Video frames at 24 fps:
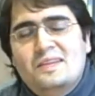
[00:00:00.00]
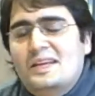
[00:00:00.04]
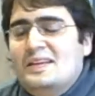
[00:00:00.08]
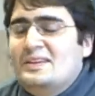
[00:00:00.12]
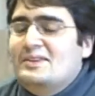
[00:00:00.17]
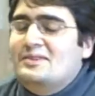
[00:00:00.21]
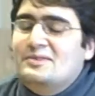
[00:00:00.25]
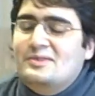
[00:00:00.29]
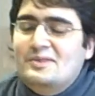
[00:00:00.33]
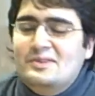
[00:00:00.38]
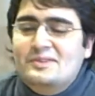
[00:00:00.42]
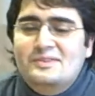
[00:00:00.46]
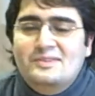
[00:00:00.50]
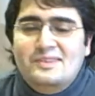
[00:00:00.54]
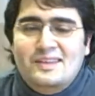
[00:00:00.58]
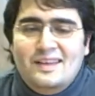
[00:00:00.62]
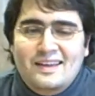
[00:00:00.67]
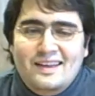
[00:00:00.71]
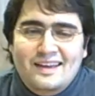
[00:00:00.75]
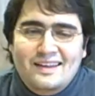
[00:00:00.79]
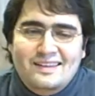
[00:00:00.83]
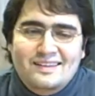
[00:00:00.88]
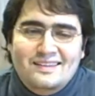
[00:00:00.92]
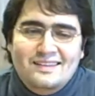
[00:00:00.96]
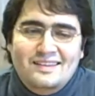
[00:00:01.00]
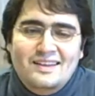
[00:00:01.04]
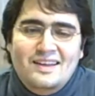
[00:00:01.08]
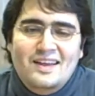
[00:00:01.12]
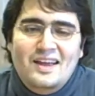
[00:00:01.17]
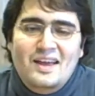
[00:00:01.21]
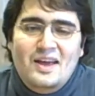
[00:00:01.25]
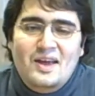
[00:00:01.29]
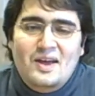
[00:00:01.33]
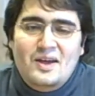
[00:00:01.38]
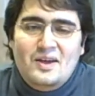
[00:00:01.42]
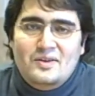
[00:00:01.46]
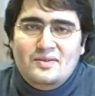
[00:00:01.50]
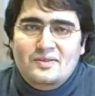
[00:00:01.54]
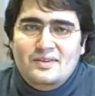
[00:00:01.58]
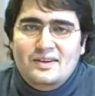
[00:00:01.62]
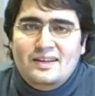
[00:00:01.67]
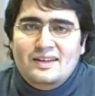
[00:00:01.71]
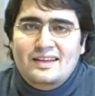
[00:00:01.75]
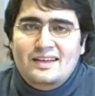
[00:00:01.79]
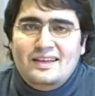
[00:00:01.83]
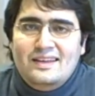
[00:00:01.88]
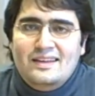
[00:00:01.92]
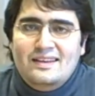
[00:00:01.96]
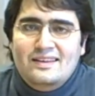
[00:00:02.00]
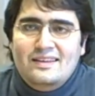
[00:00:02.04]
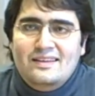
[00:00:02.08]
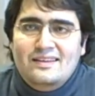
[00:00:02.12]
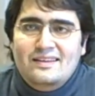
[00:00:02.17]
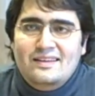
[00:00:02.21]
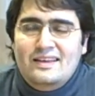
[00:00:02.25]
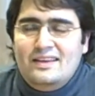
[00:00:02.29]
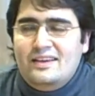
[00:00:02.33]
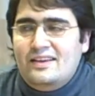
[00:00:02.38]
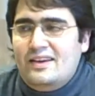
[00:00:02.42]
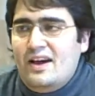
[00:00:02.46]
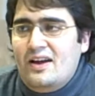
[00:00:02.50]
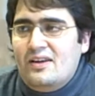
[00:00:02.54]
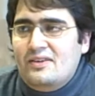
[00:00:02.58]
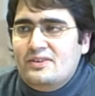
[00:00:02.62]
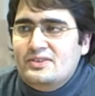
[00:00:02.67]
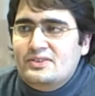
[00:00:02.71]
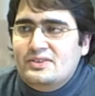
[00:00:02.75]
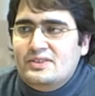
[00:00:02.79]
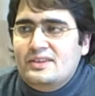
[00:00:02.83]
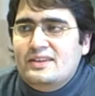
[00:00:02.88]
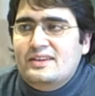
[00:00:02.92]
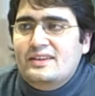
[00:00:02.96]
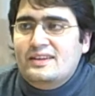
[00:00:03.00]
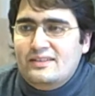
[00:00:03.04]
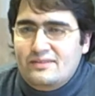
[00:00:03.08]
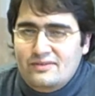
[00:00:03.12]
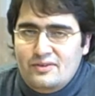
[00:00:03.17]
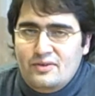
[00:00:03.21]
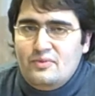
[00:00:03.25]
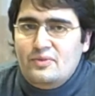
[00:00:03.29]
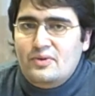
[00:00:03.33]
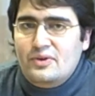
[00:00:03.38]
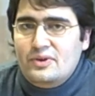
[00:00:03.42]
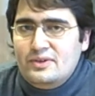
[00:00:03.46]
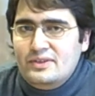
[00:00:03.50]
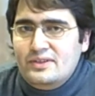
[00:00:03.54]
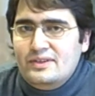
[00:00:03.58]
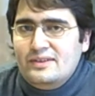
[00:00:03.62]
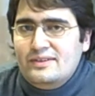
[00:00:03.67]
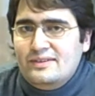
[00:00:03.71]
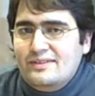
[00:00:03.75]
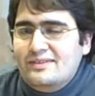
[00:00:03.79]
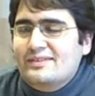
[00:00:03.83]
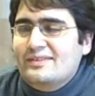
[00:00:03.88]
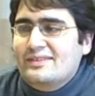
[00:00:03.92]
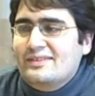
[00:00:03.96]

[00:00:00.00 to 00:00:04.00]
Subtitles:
interesting and really encouraging and rewarding.